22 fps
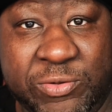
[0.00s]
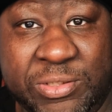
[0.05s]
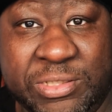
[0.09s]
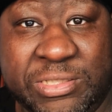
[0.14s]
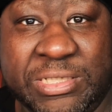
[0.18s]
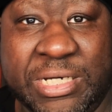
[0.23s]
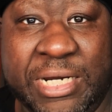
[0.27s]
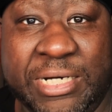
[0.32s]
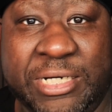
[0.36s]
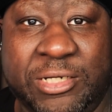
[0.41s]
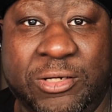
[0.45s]
you
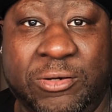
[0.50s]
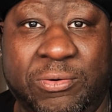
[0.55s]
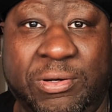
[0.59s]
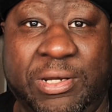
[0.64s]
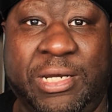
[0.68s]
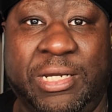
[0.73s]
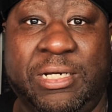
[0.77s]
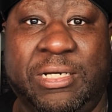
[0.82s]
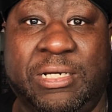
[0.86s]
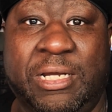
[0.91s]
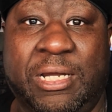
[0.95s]
decide to go
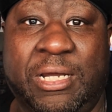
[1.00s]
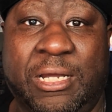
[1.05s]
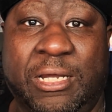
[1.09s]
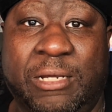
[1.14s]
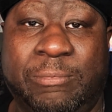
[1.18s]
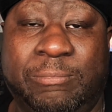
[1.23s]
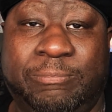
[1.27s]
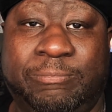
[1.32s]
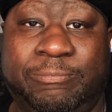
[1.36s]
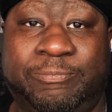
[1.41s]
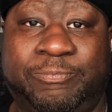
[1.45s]
ahead
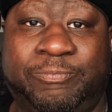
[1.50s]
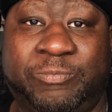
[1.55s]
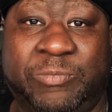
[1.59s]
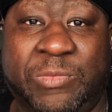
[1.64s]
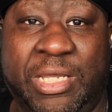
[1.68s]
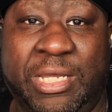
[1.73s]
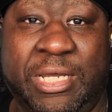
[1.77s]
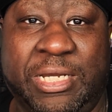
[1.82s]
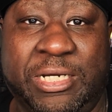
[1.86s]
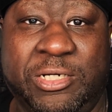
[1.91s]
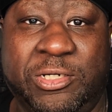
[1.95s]

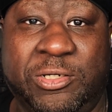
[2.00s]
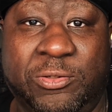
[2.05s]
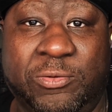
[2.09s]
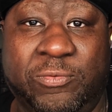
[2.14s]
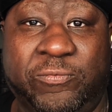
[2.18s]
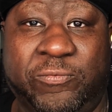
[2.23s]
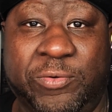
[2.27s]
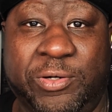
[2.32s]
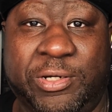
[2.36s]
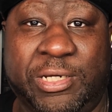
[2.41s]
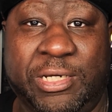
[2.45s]
and
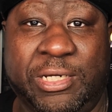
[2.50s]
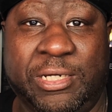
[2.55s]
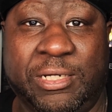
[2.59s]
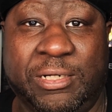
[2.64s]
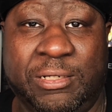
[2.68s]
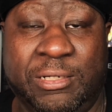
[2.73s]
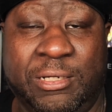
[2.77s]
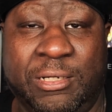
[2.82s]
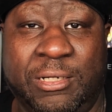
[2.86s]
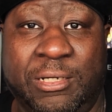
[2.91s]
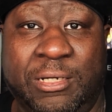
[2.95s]
do
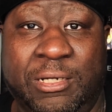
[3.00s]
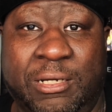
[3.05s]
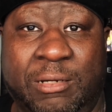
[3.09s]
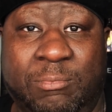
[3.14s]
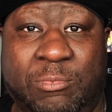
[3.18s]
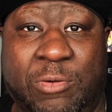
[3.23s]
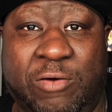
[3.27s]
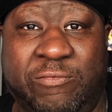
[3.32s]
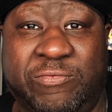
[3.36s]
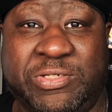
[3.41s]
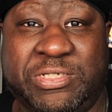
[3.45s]
freaking
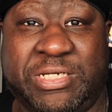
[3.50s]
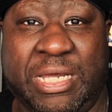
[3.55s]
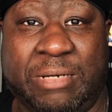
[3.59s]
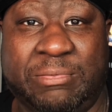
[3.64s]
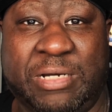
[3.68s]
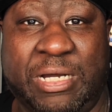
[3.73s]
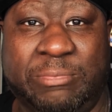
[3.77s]
Marvel vs.